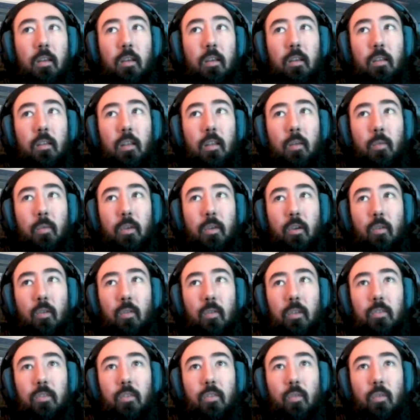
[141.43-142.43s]
There we go,
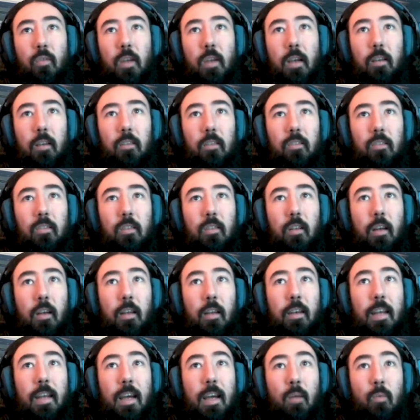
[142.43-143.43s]
let's go next.
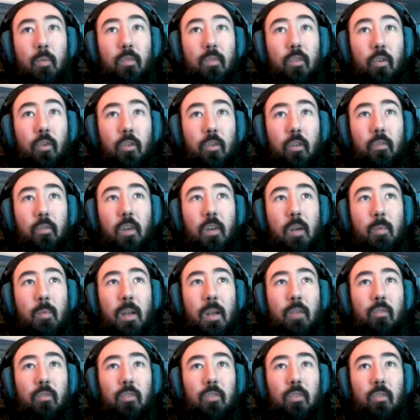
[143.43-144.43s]
And now we've not got very
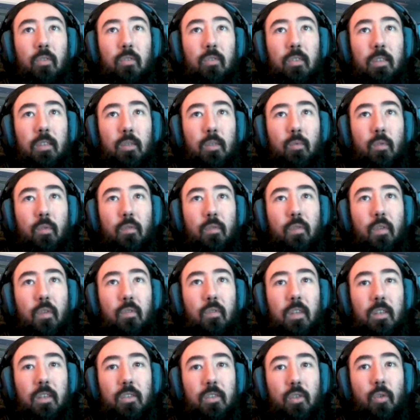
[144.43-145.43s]
many results, and this
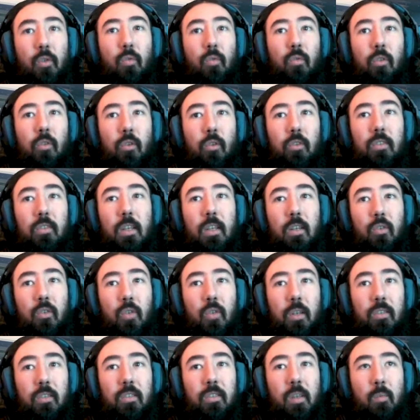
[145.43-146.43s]
152 looks
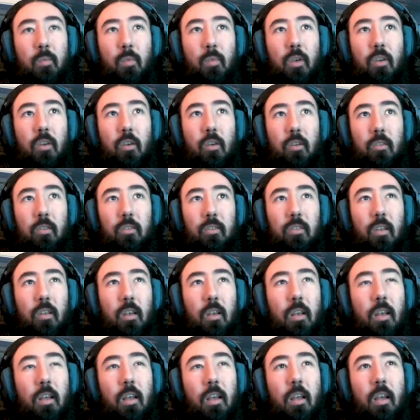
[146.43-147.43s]
interesting because
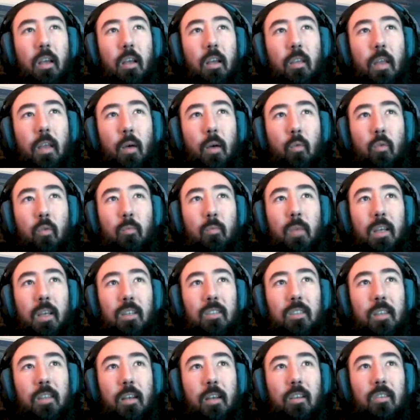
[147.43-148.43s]
that would make
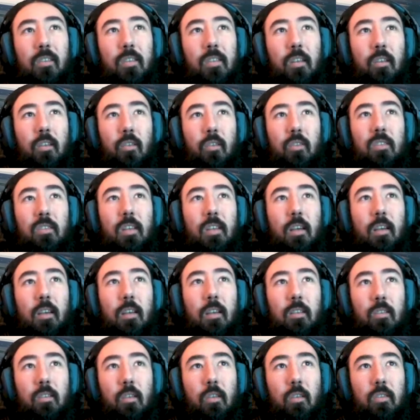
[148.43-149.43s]
sense. It looks like
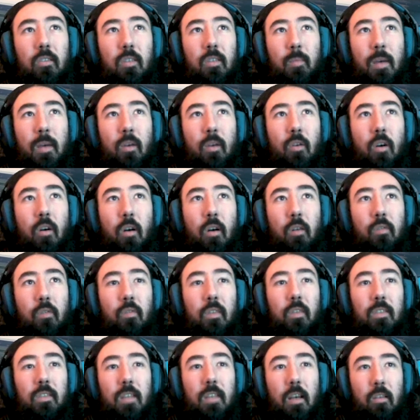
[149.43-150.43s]
it's lost about half
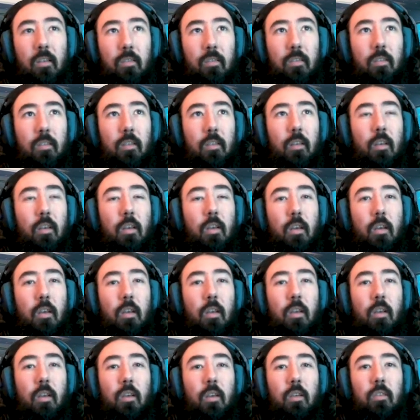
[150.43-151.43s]
of its health.
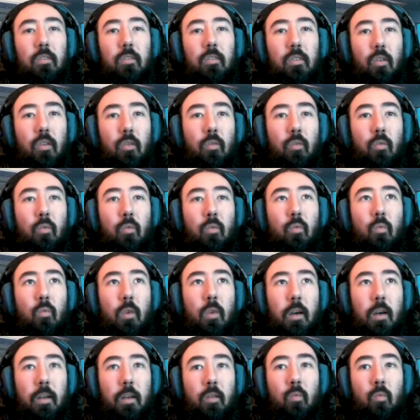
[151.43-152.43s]
So
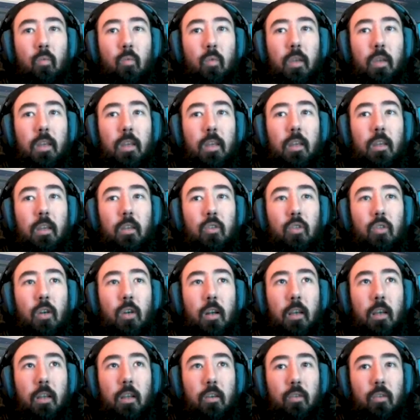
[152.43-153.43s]
why don't we
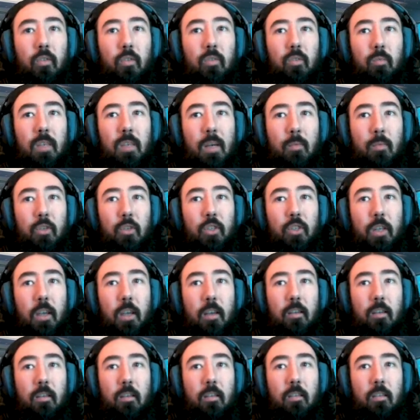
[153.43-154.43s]
try and do some damage
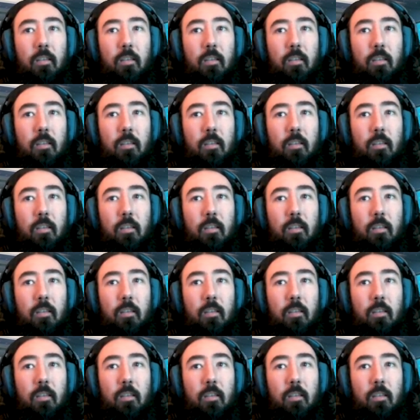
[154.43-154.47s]
again?